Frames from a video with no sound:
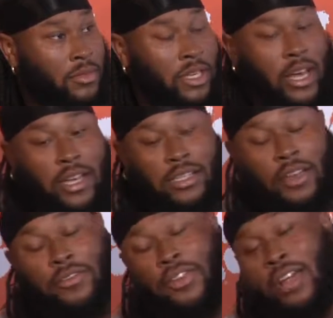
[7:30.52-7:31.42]
yeah,
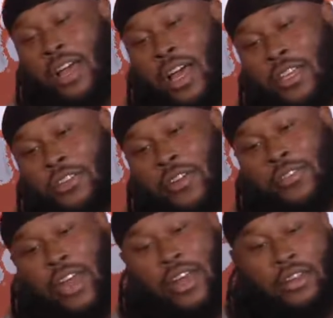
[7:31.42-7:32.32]
definitely. You
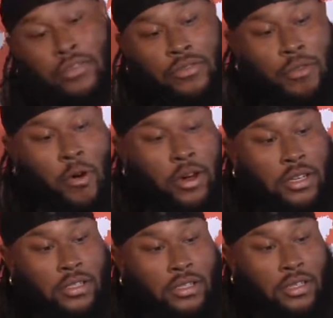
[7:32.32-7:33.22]
definitely hate it for
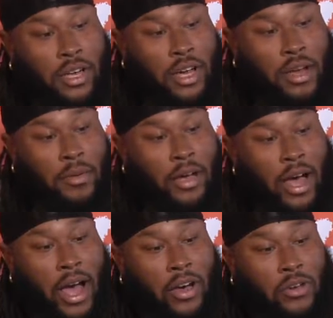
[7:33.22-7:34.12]
Marcus, um, a
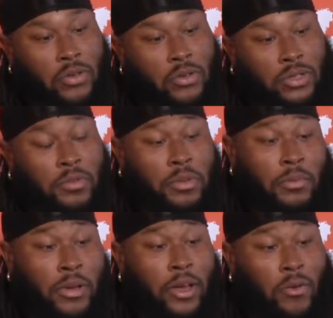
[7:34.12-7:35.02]
guy who's been
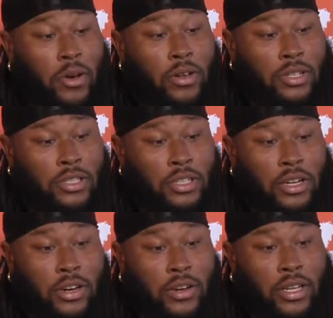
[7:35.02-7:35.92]
playing well this
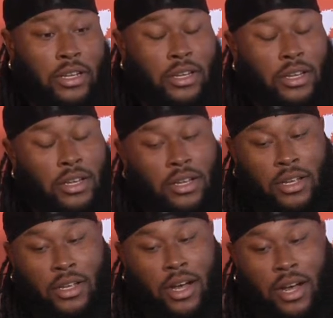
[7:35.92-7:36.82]
year, and
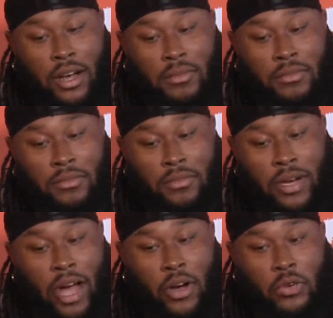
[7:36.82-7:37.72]
um,
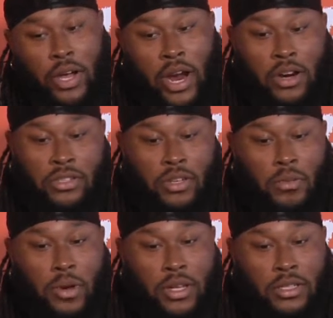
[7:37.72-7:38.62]
a guy who cares so
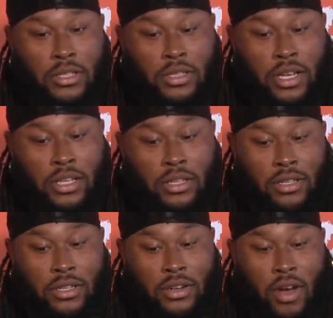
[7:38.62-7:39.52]
much. And
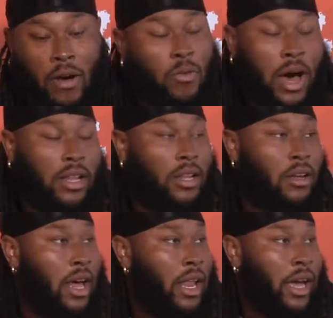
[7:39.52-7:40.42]
you know, I, I
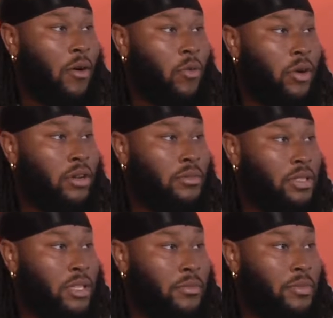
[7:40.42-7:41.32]
love, like, I want to
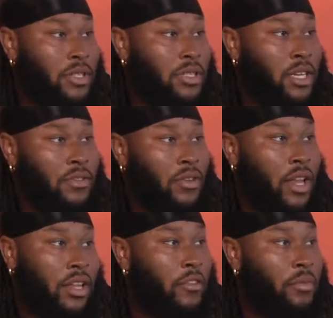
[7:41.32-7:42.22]
see him be successful, and
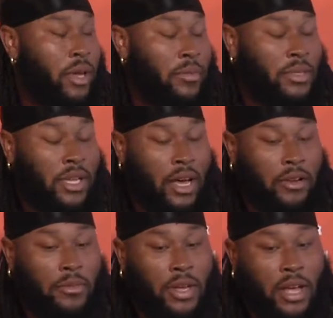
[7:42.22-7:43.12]
I love playing beside
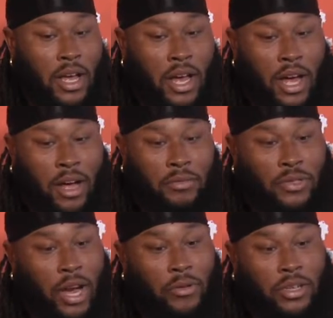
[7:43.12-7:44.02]
him. Um,
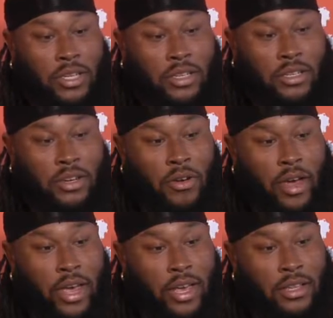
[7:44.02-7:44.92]
so I really, you know,
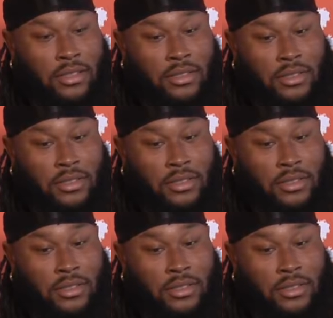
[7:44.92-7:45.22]
hate,